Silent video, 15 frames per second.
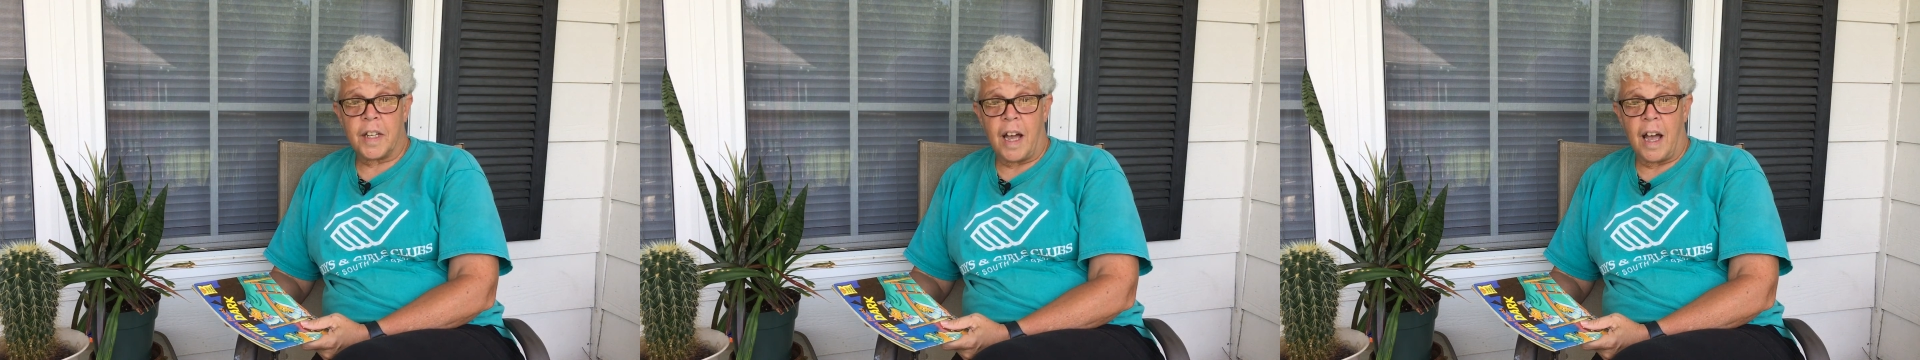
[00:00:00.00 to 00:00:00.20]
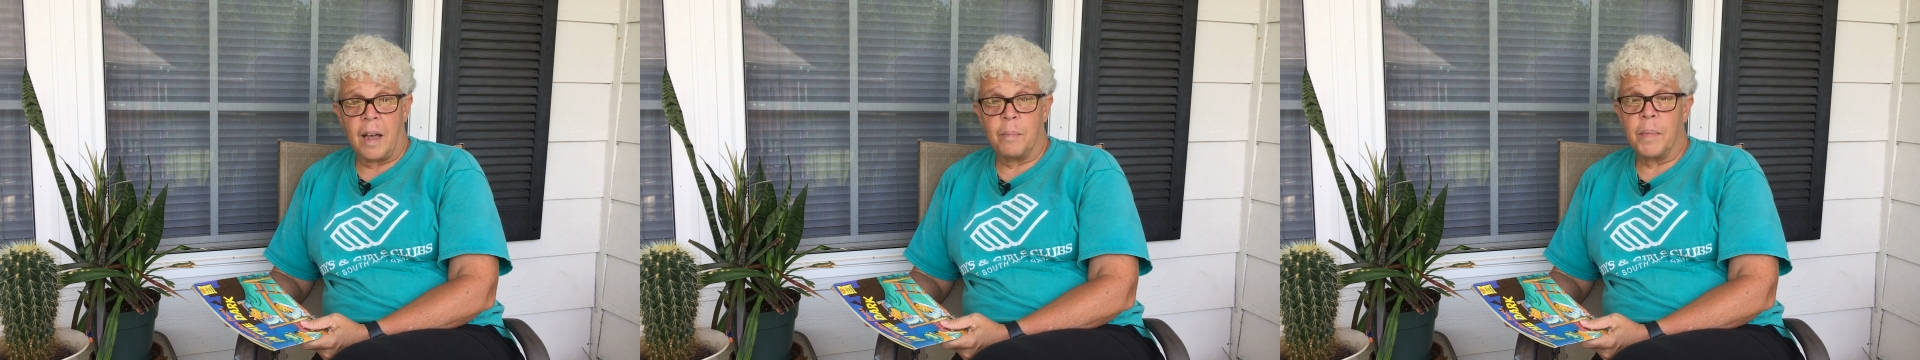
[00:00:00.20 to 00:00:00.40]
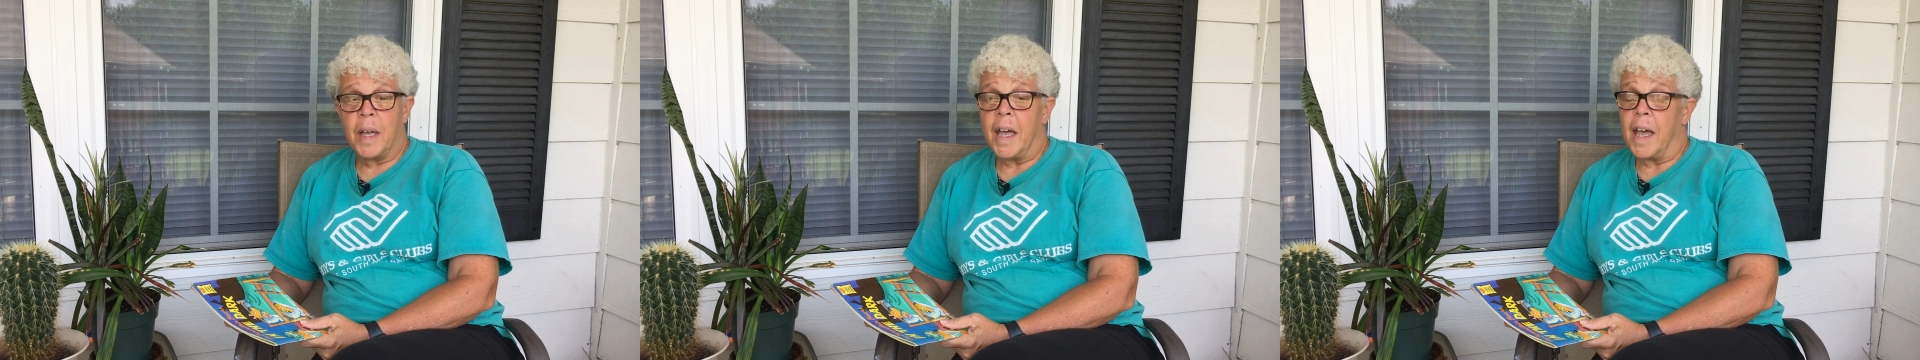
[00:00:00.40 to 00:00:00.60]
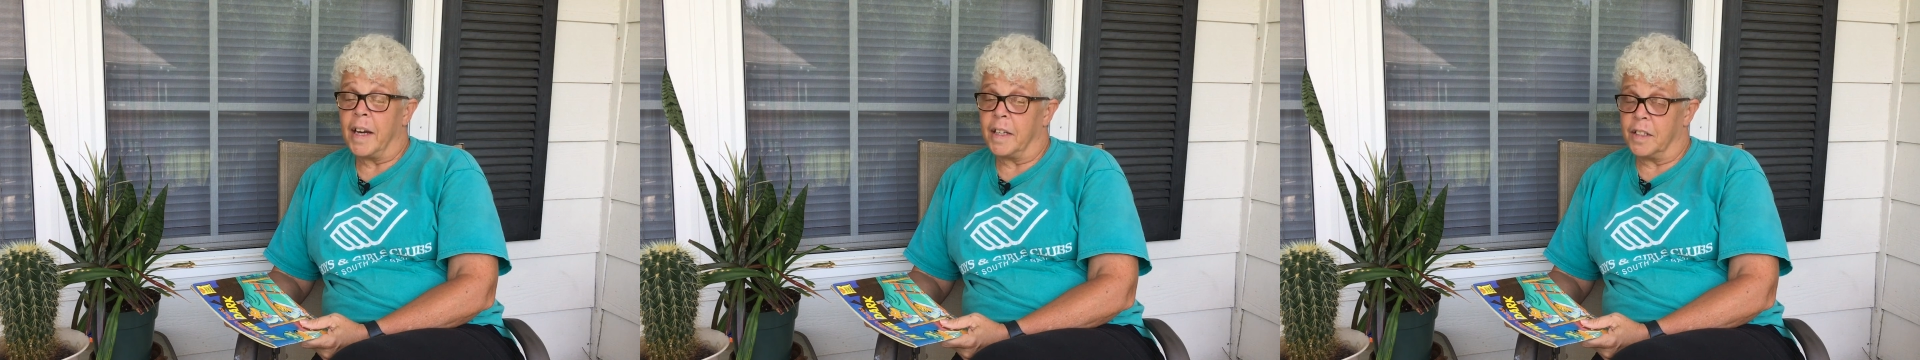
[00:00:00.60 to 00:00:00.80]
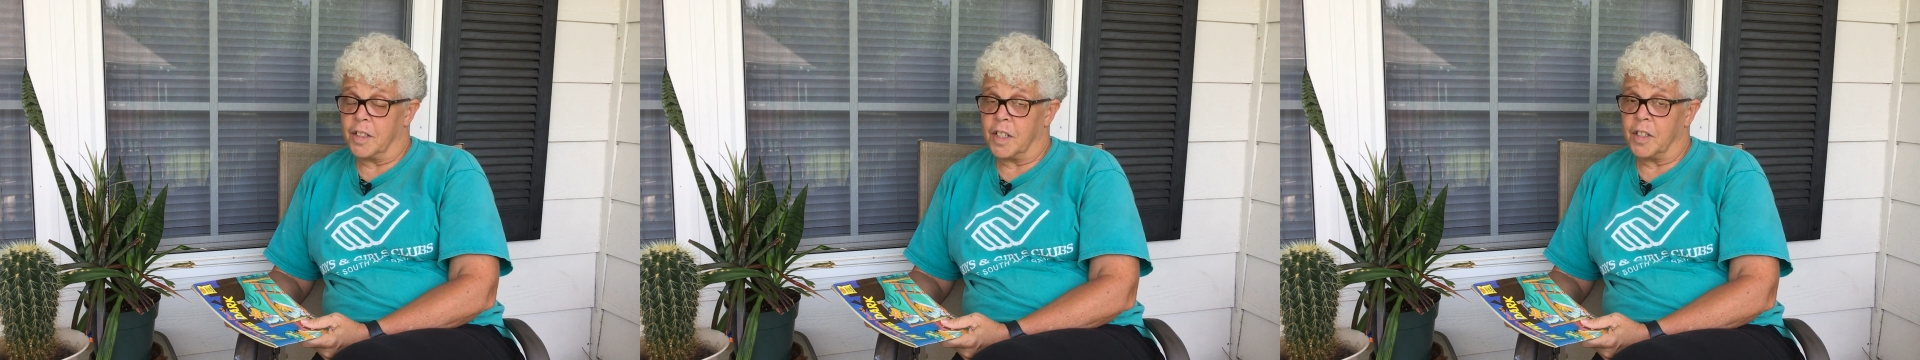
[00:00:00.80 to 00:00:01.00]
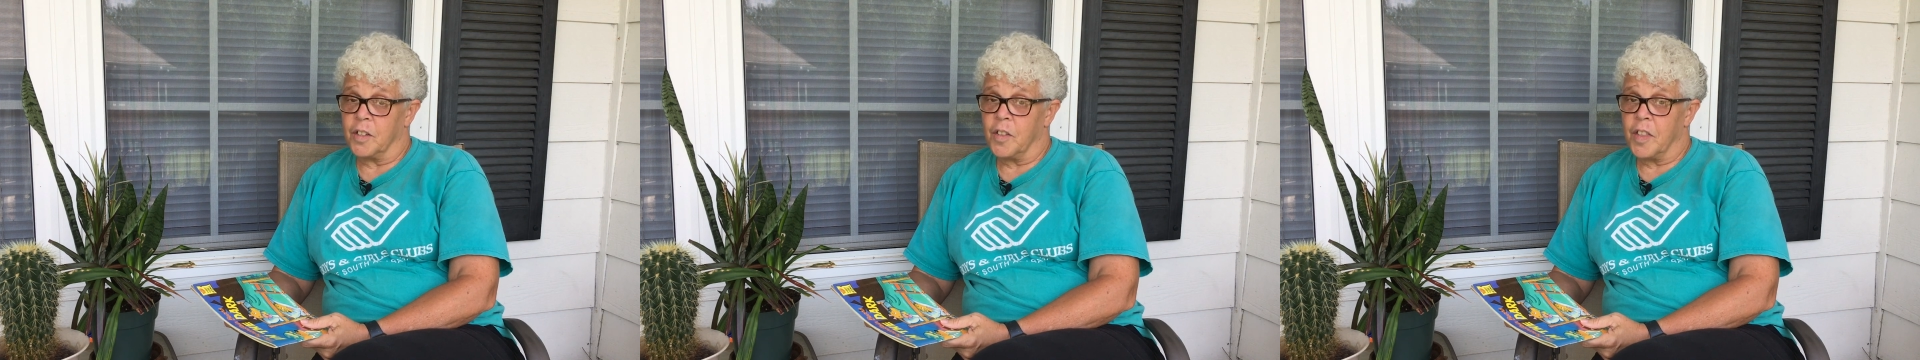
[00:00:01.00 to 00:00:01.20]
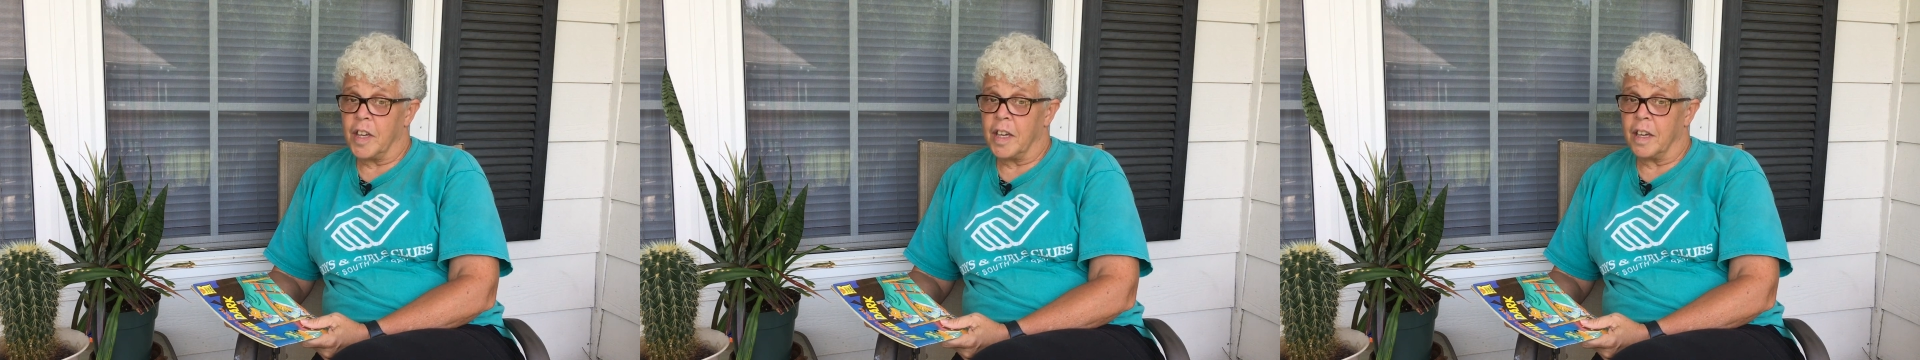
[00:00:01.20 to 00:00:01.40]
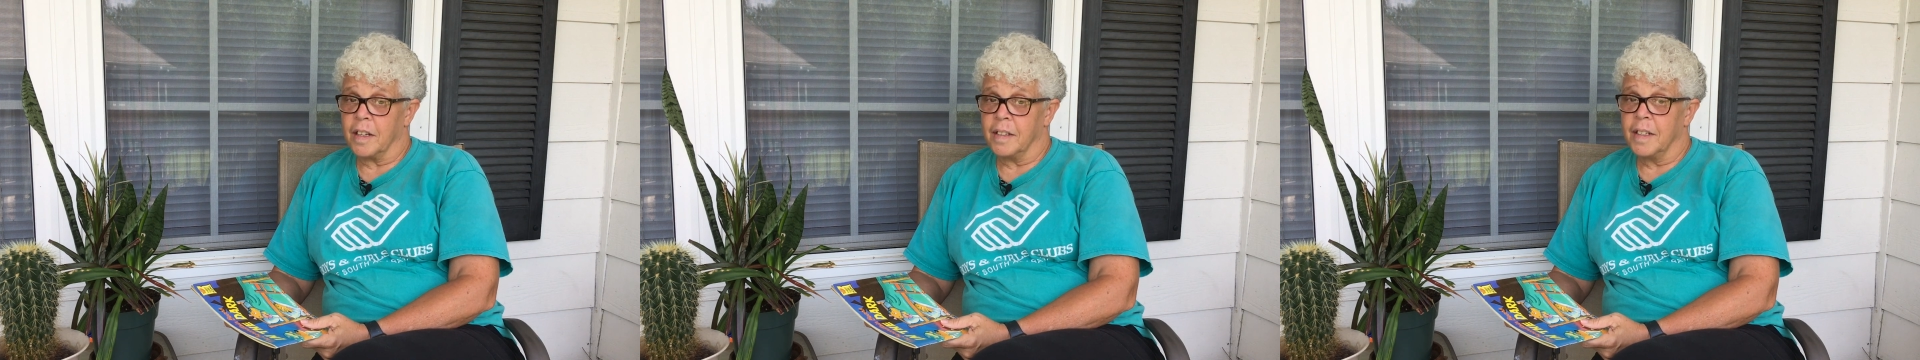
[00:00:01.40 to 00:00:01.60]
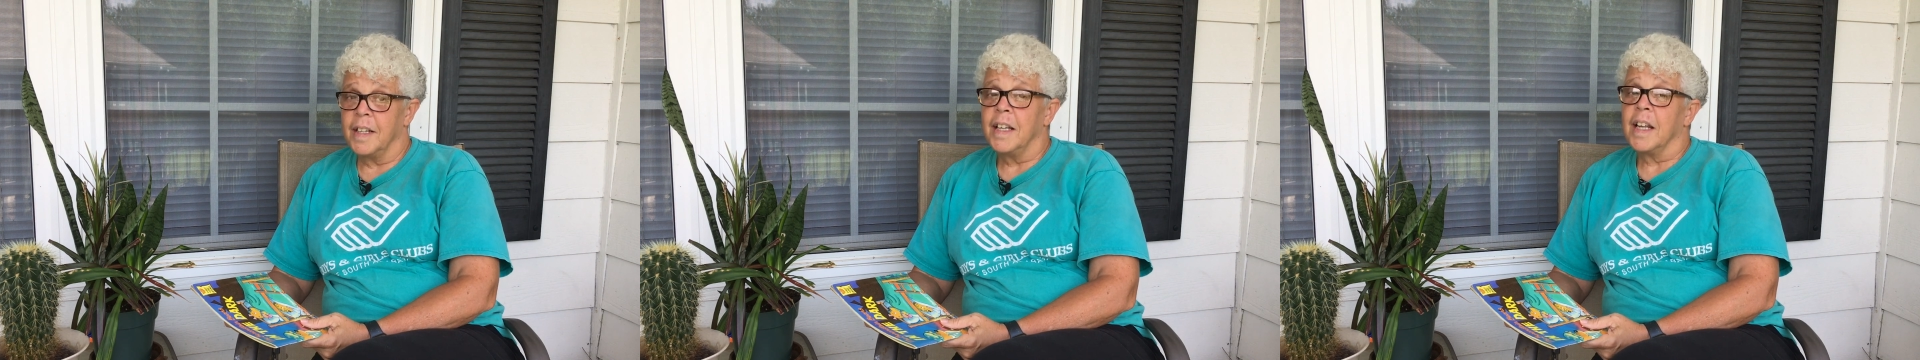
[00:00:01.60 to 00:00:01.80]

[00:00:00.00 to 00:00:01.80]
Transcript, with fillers: time, and until then,